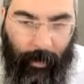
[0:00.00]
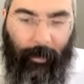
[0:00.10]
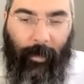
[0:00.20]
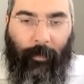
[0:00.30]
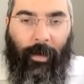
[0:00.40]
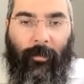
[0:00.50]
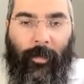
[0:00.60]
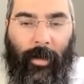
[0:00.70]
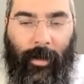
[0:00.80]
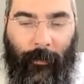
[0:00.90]
Hey, good morning,
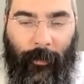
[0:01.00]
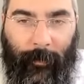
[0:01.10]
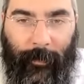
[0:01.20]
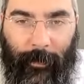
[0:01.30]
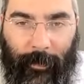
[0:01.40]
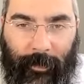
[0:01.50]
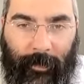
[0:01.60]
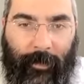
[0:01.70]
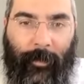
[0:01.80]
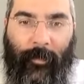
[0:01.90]
everybody, and welcome to
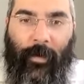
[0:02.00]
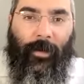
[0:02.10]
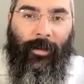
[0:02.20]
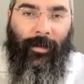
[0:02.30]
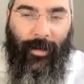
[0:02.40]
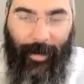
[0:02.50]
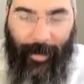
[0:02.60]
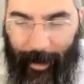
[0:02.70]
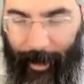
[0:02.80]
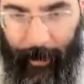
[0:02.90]
this morning.
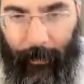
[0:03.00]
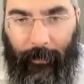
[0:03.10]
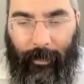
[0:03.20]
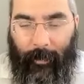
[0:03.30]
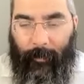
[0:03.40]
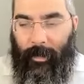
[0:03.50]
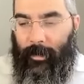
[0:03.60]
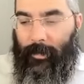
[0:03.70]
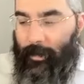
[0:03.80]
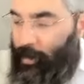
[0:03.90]
15
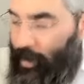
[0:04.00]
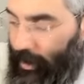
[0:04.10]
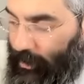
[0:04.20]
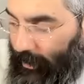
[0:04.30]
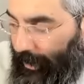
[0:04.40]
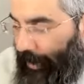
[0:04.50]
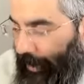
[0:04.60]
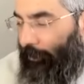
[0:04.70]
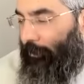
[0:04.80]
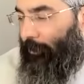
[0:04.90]
minutes to change your
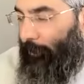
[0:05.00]
life.